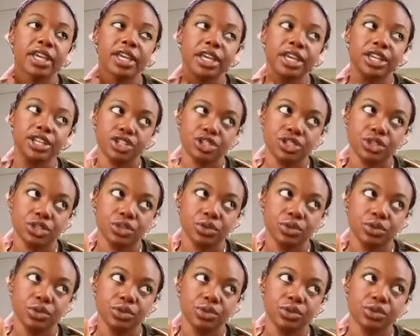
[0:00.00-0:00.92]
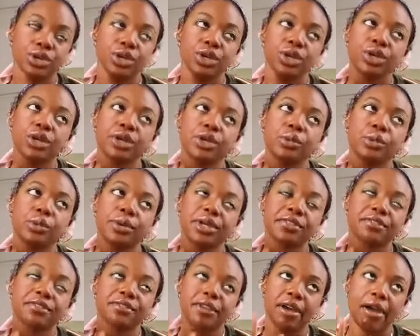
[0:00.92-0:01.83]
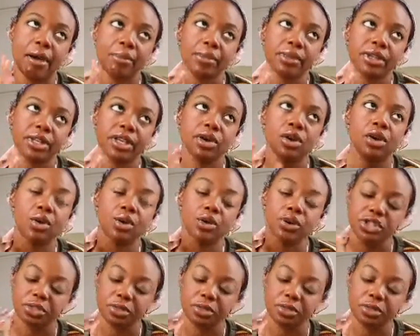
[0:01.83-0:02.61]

issues with family, or